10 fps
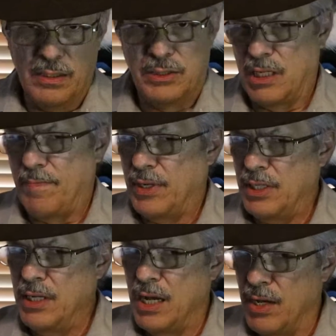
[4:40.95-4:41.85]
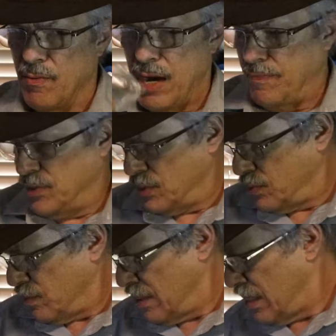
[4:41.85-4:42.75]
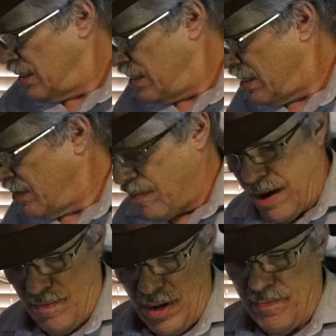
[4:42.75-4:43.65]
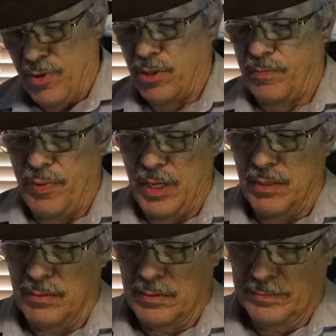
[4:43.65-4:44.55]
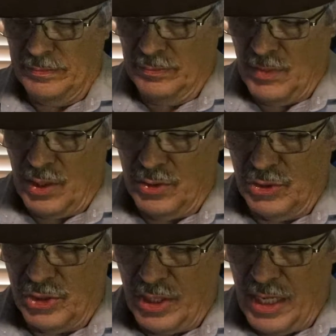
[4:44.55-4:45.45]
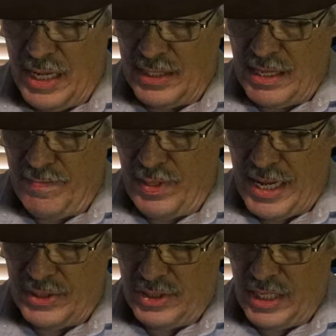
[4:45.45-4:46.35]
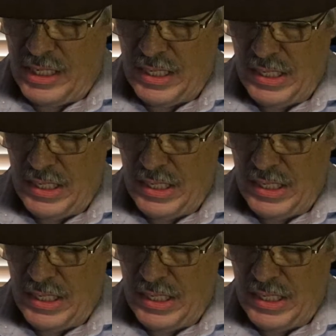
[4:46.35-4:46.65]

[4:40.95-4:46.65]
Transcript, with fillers: Except I didn't unwrap this one. I did unwrap my perk pin because it's generally got that plastic.